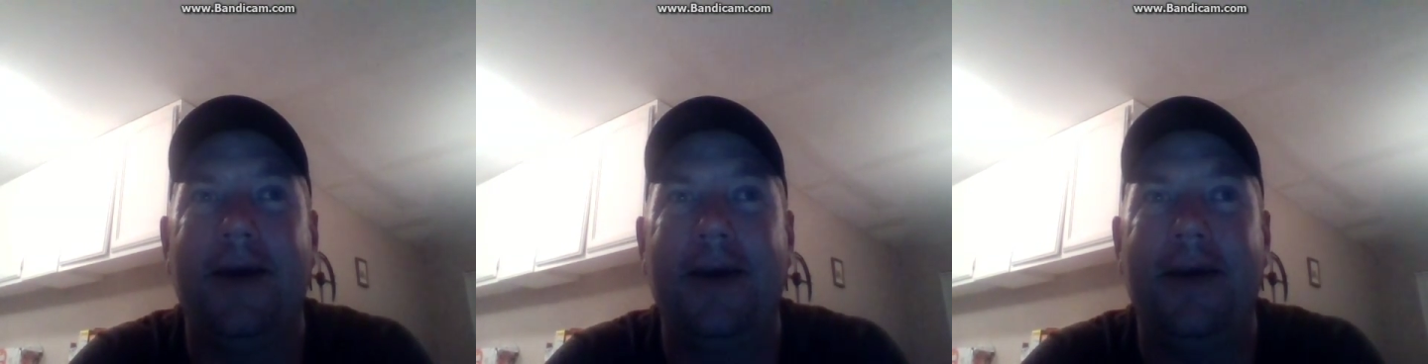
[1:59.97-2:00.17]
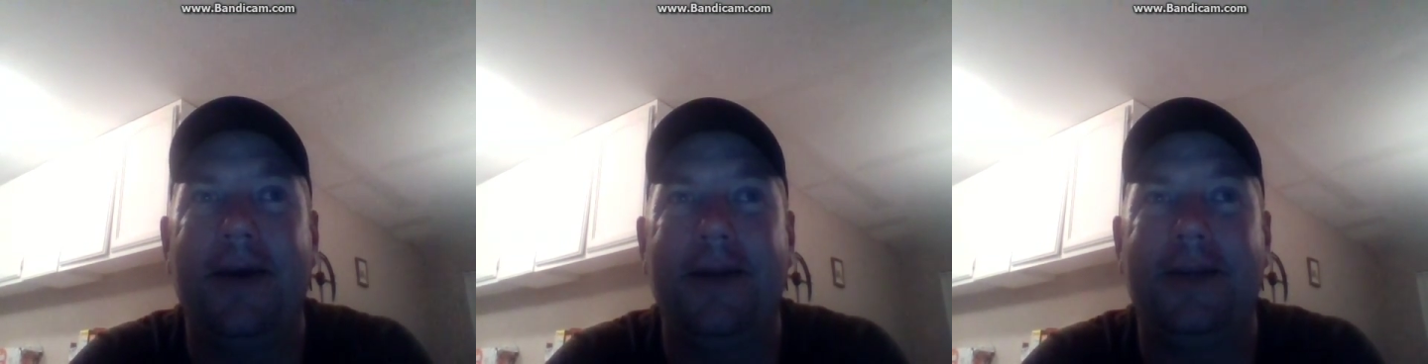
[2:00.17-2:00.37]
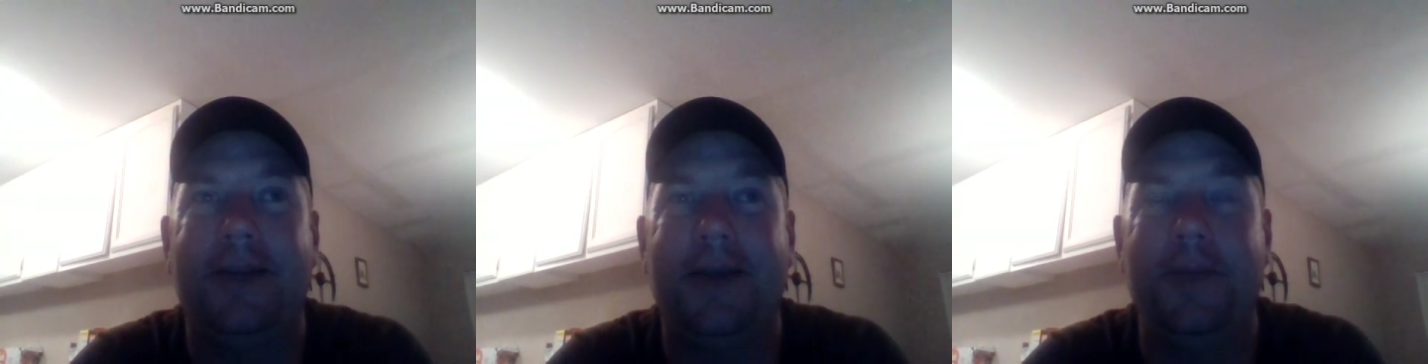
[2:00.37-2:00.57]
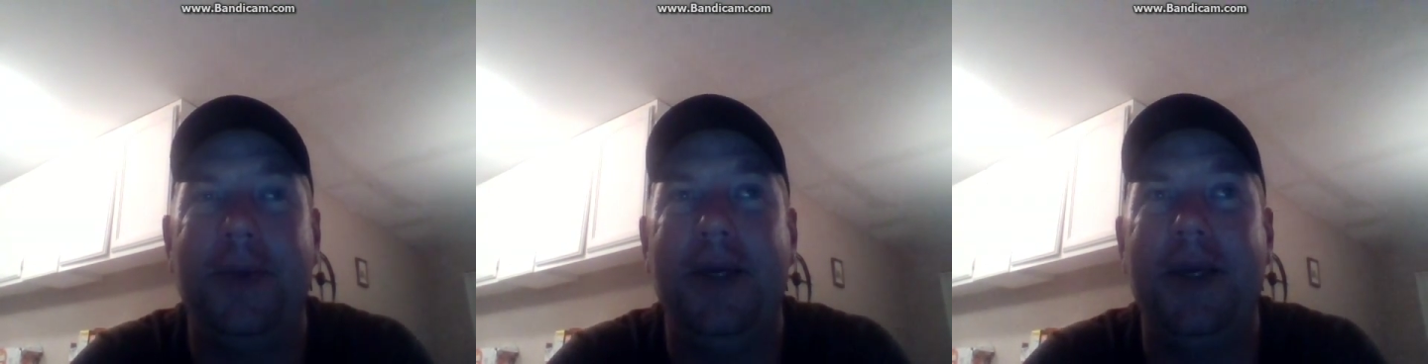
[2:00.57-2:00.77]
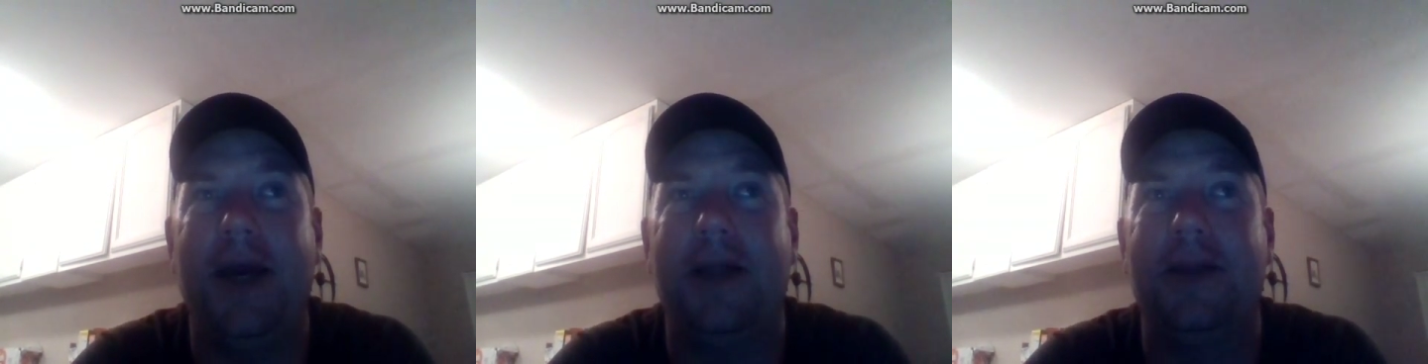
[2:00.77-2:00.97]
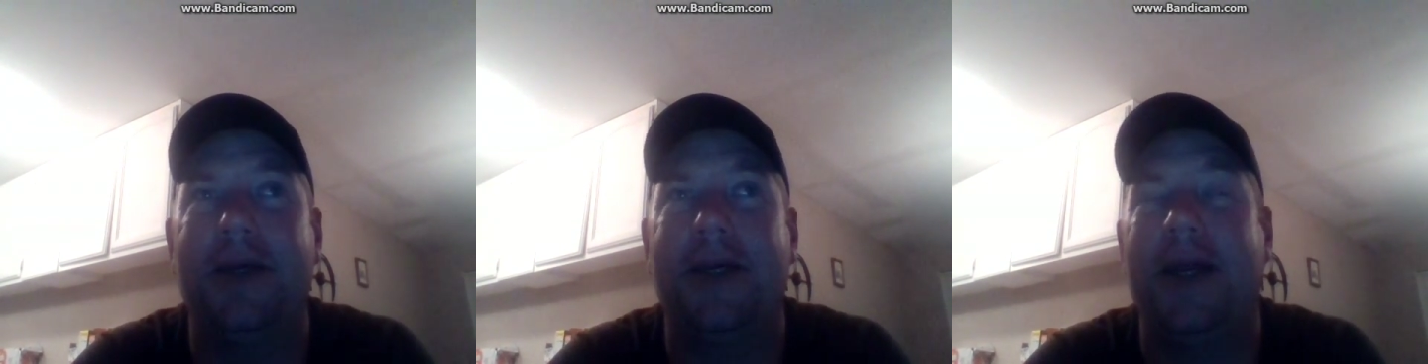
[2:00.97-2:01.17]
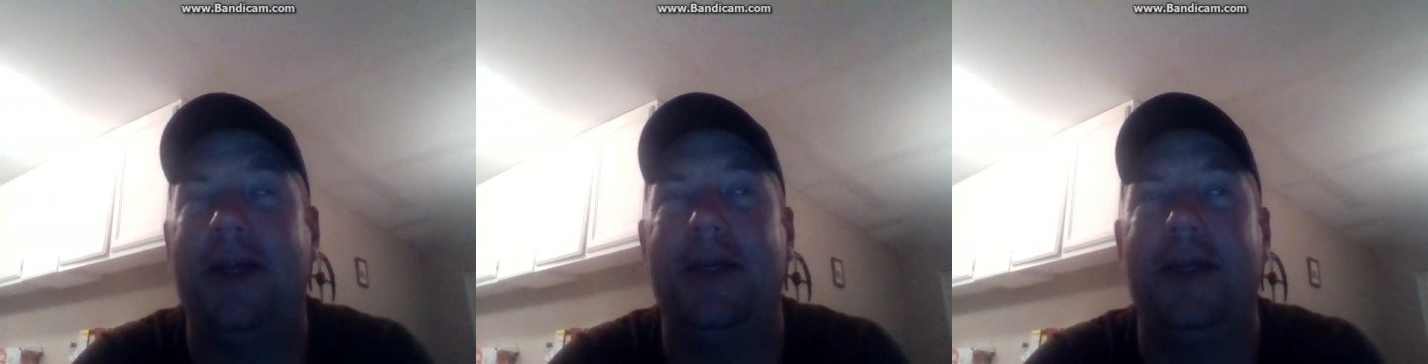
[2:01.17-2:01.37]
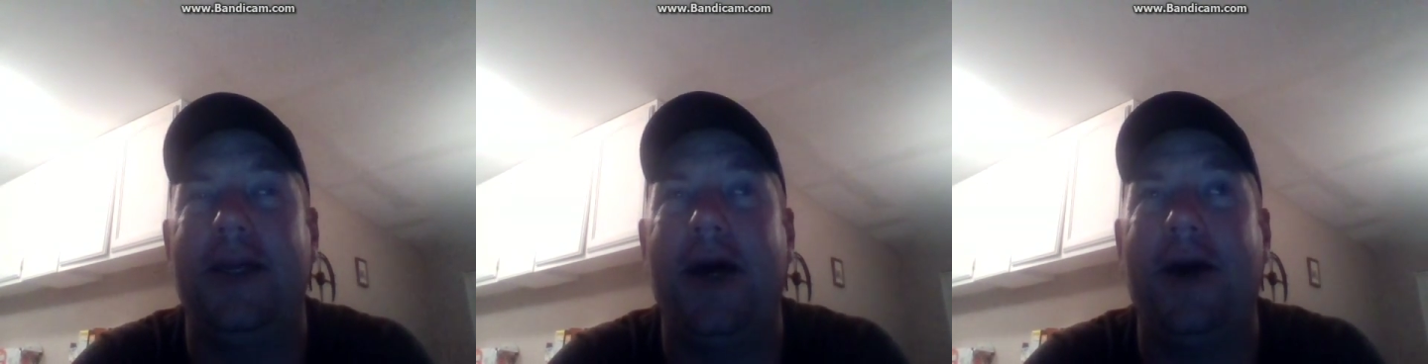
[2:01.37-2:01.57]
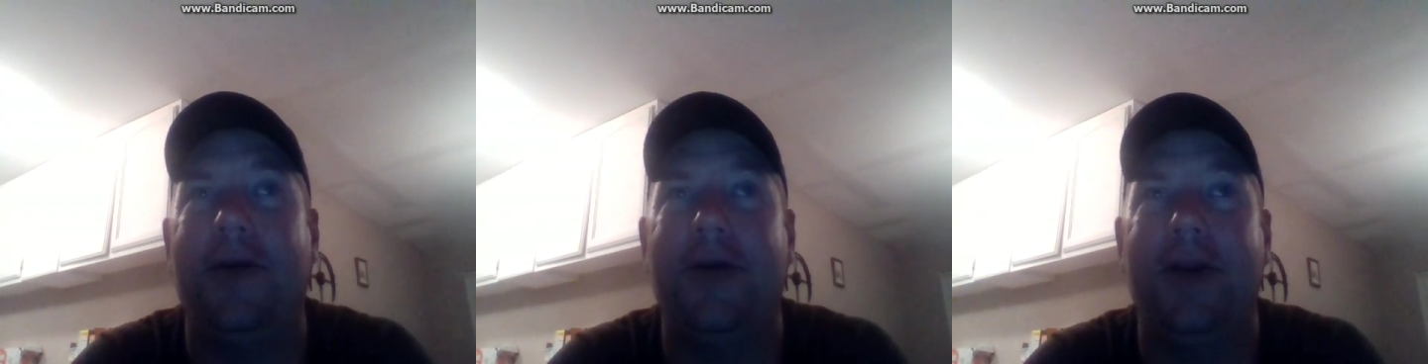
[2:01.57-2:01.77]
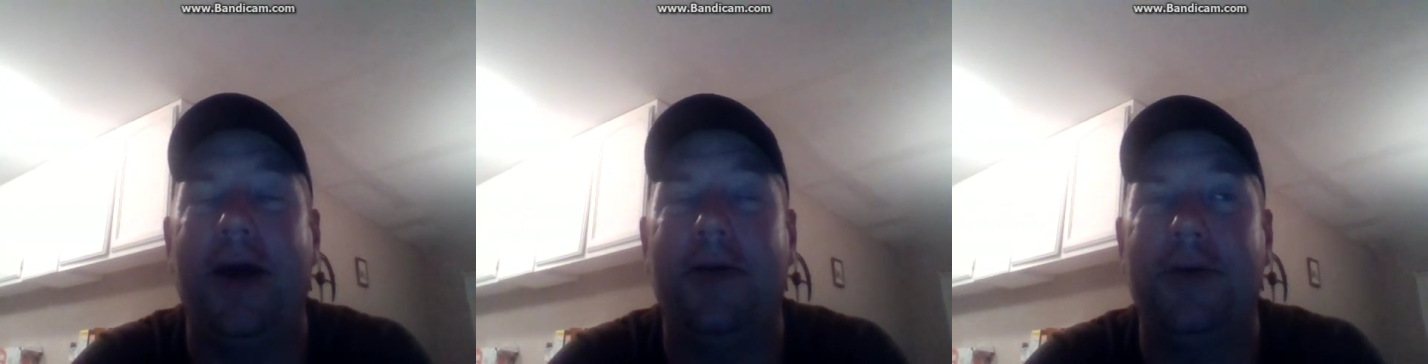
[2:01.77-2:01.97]
to me, I look at it now and I
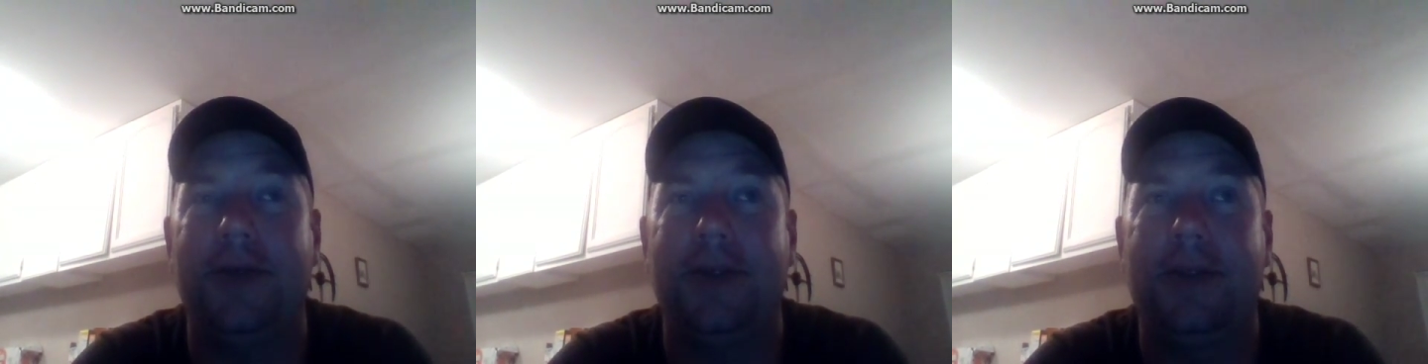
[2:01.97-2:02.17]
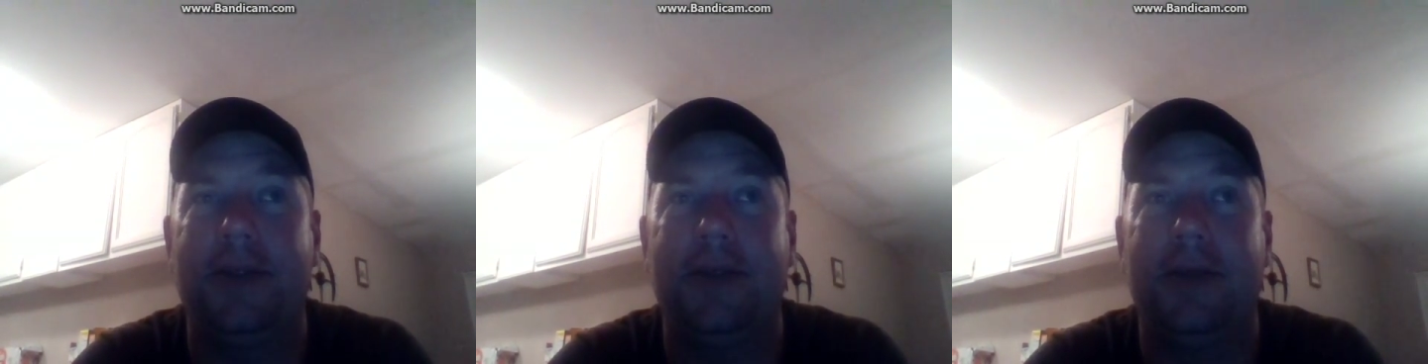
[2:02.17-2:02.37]
was